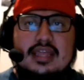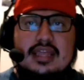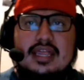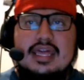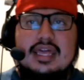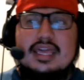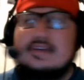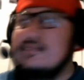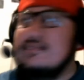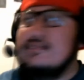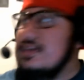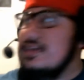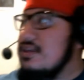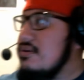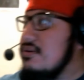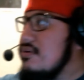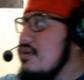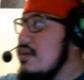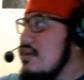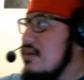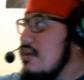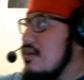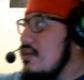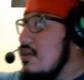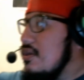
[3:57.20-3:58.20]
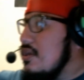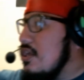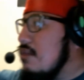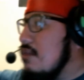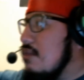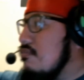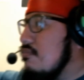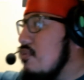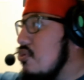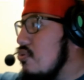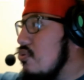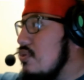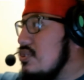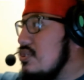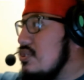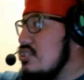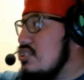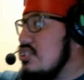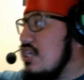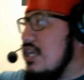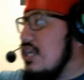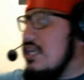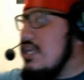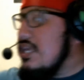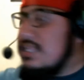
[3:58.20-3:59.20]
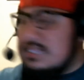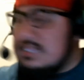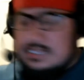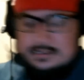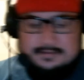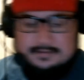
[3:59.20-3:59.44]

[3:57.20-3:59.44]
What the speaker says: I have right here, Immortal Unchained.